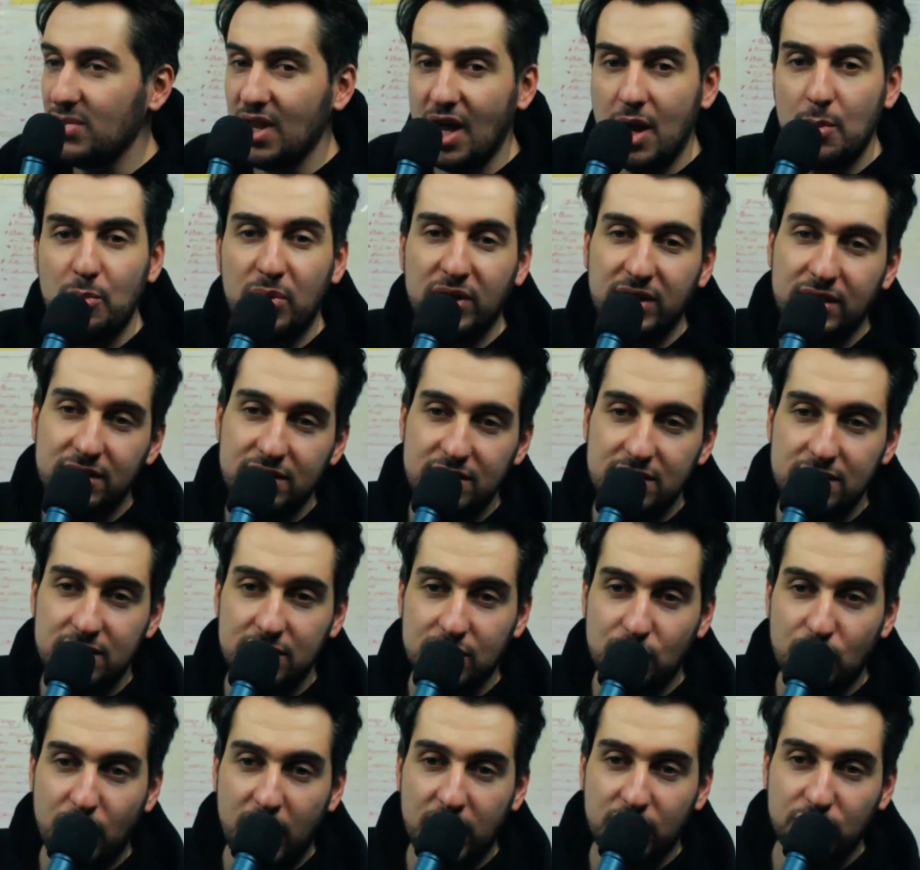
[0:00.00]
But this
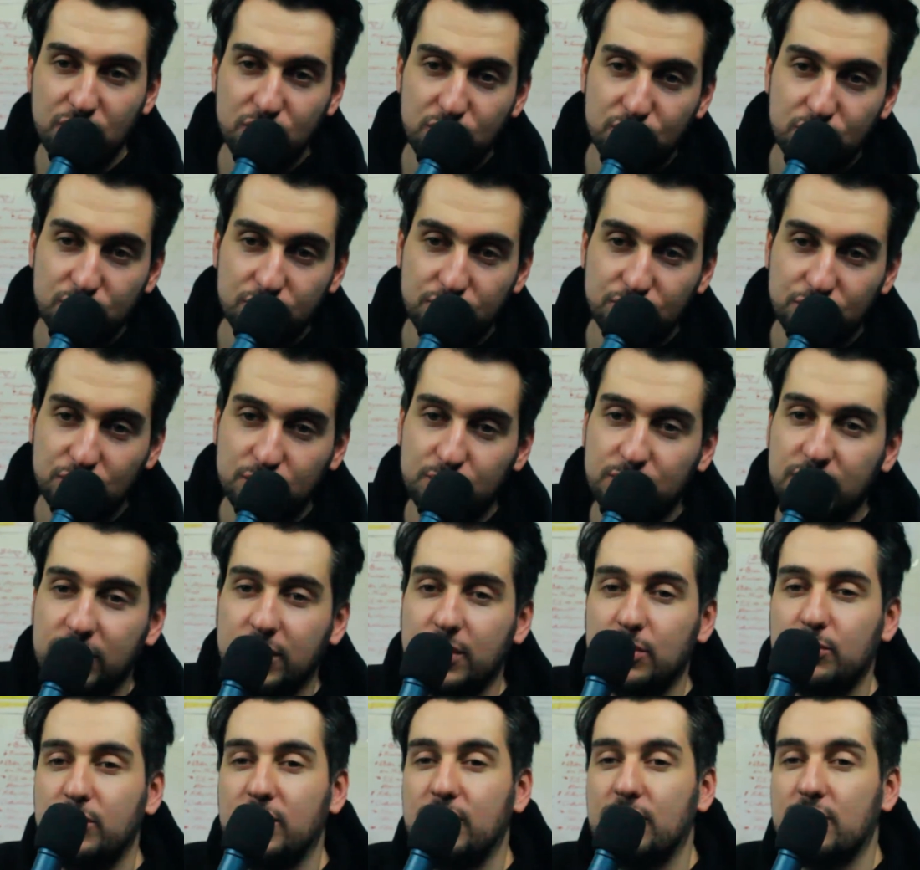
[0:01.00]
is quite cool for
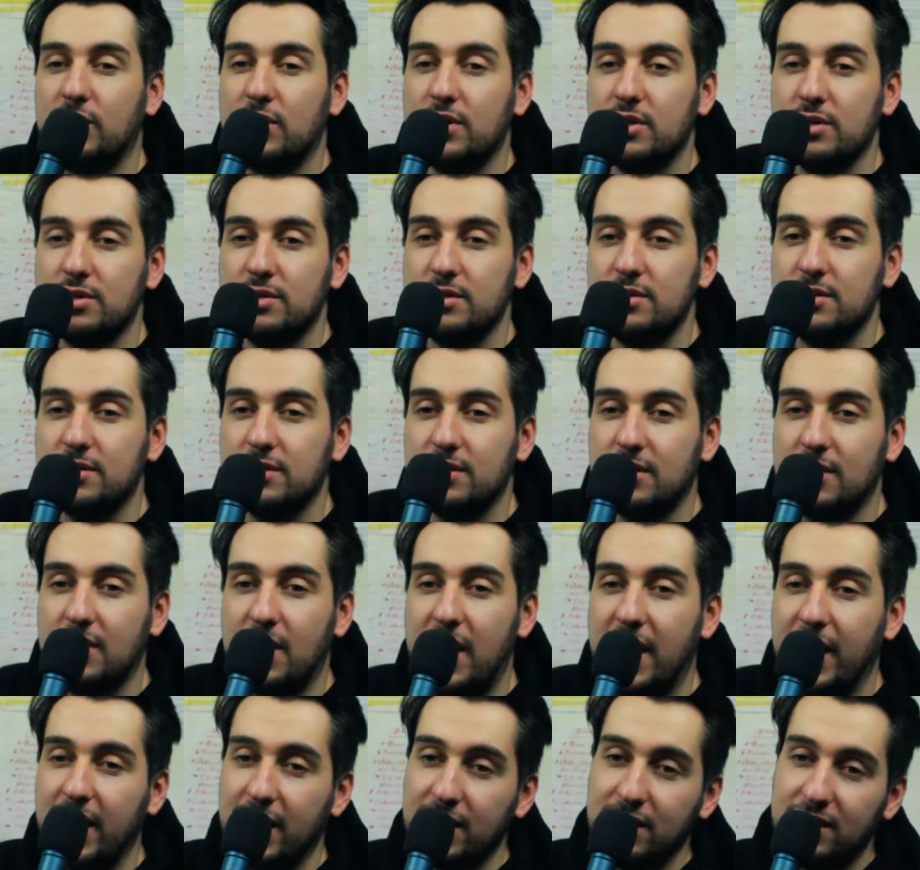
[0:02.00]
me because
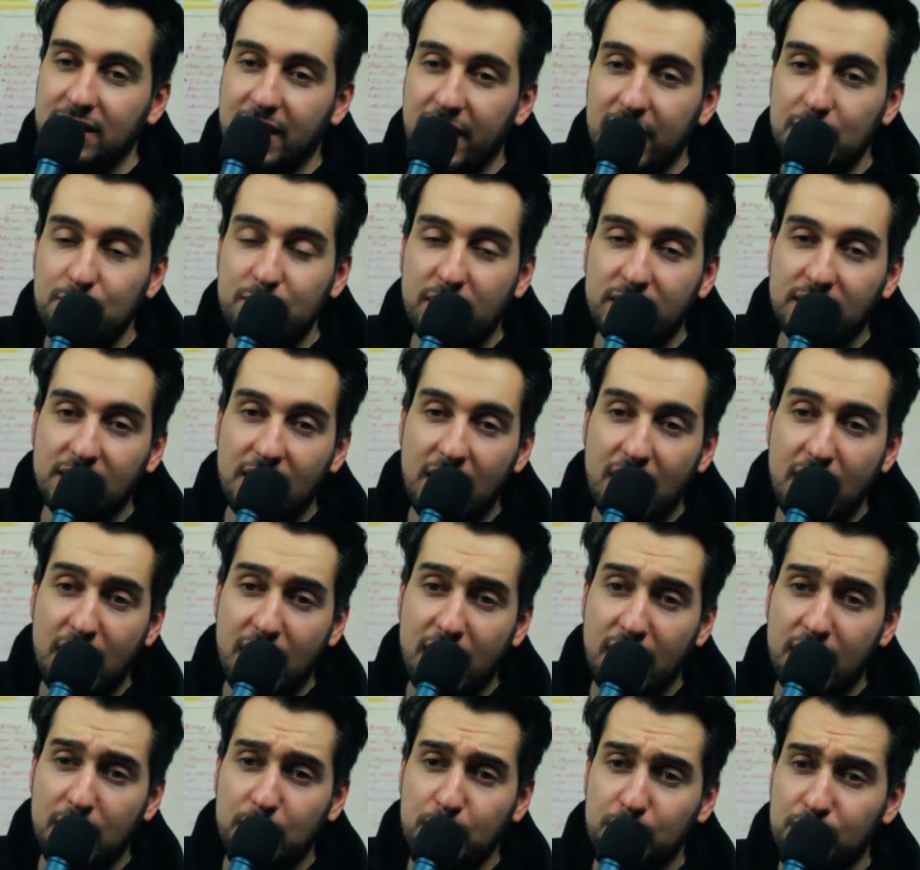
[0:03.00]
I can take my
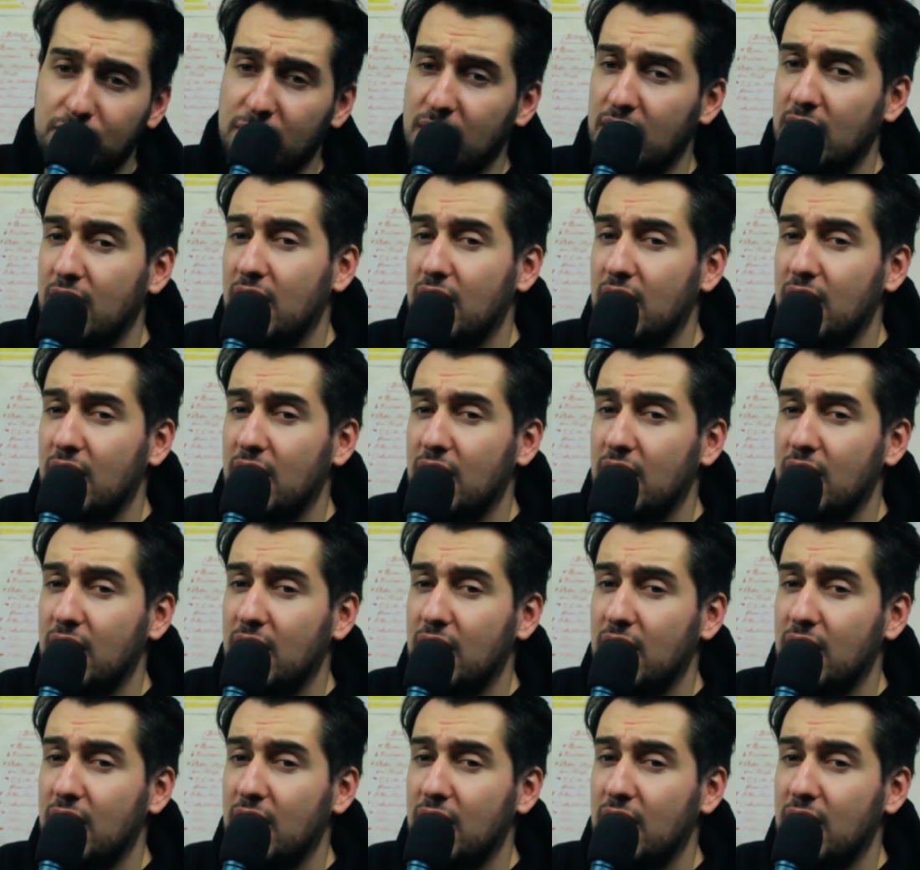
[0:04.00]
time